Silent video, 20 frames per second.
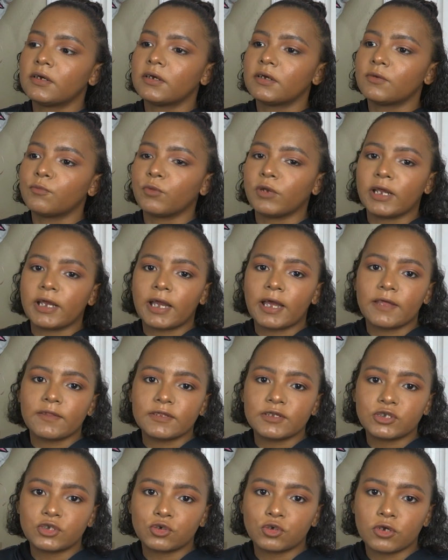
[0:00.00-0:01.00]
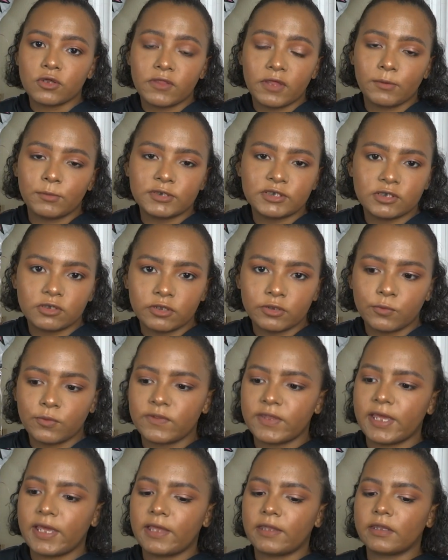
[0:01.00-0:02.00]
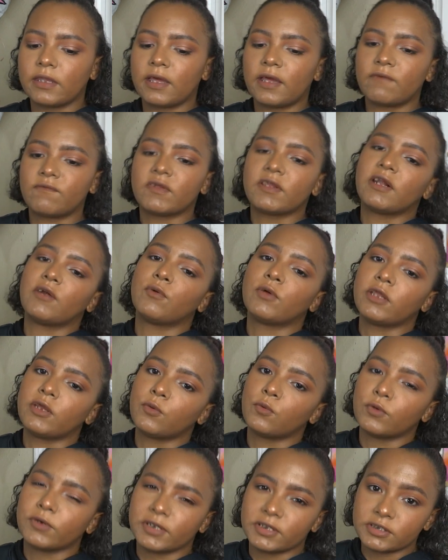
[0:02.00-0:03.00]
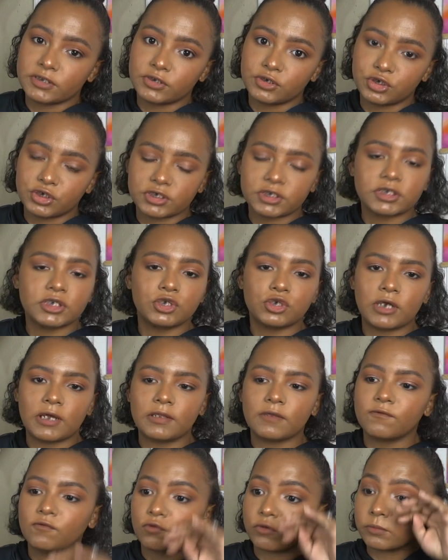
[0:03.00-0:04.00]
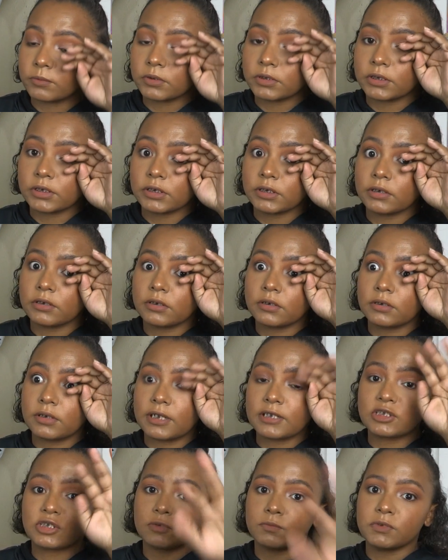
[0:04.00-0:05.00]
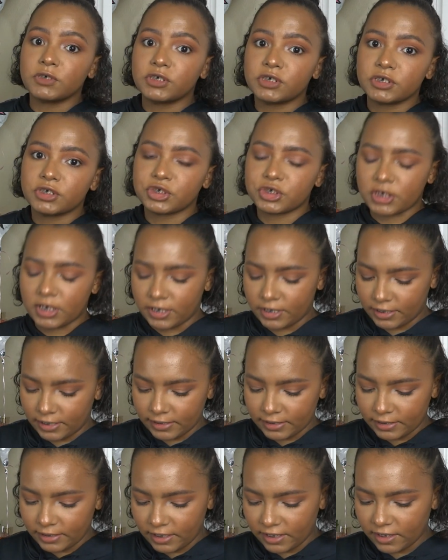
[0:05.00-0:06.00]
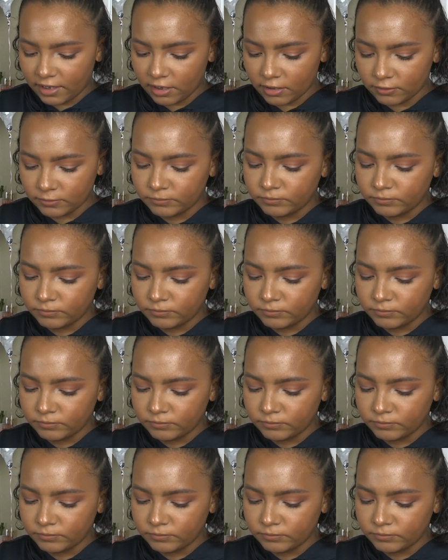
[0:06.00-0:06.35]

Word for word: when I got in the store that was the only one they had left and I really wanted just to try the formula not so much the shade I didn't care